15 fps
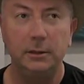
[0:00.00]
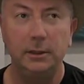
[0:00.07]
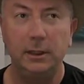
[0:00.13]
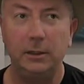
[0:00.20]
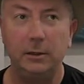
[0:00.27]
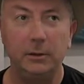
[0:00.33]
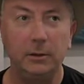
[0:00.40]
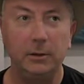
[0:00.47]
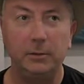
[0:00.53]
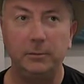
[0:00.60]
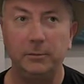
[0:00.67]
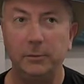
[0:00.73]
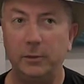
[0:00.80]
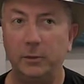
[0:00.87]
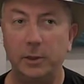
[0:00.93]
you know, uh,
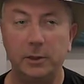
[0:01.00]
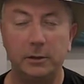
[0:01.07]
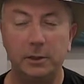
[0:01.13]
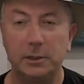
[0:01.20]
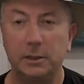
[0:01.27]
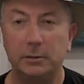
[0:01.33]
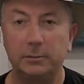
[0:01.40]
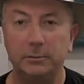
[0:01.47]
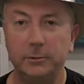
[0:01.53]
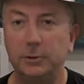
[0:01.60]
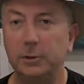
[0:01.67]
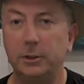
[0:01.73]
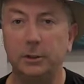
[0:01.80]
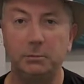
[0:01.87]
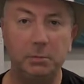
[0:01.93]
whether it's a
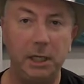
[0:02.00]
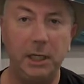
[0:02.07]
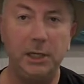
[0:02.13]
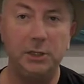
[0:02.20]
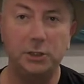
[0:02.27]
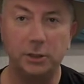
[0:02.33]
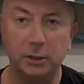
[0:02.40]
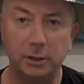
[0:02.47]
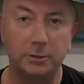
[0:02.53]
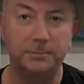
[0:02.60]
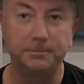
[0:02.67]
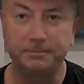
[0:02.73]
grilled peach or